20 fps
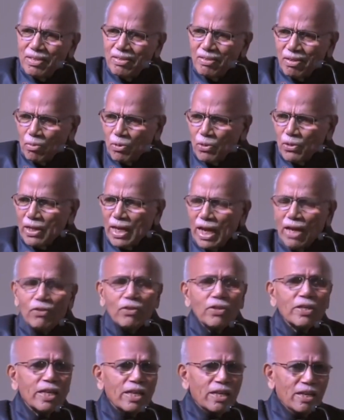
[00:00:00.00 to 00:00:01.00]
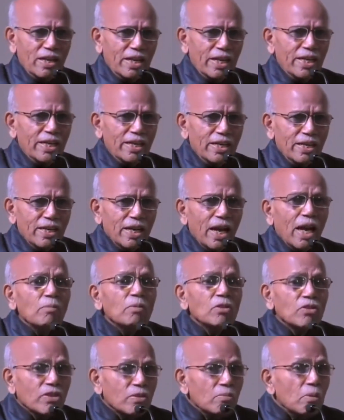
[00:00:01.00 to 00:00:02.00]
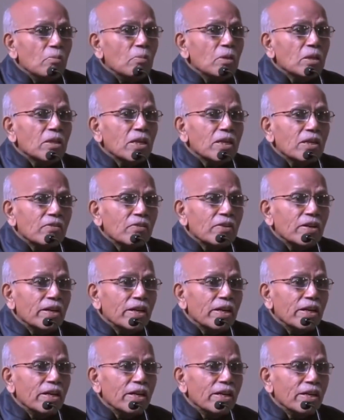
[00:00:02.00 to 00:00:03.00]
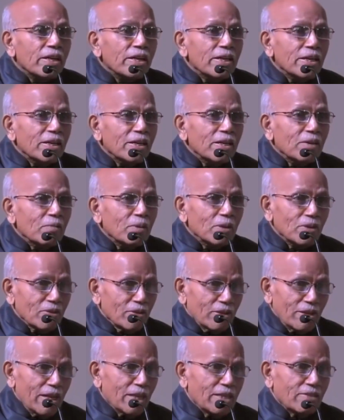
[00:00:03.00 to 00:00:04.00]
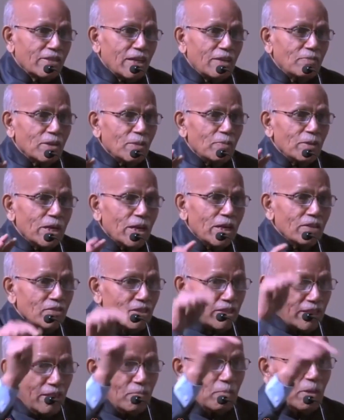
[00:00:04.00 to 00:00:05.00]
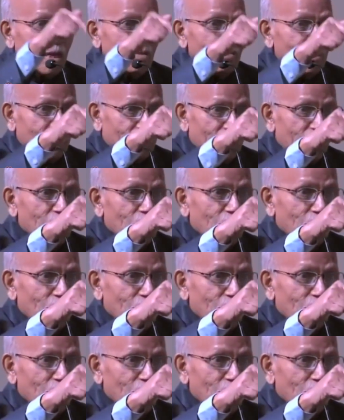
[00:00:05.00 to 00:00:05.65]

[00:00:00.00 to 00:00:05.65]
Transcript: Supposing I have to tell a lie, I must remember that every day. Because next time somebody asks, the same lie must come,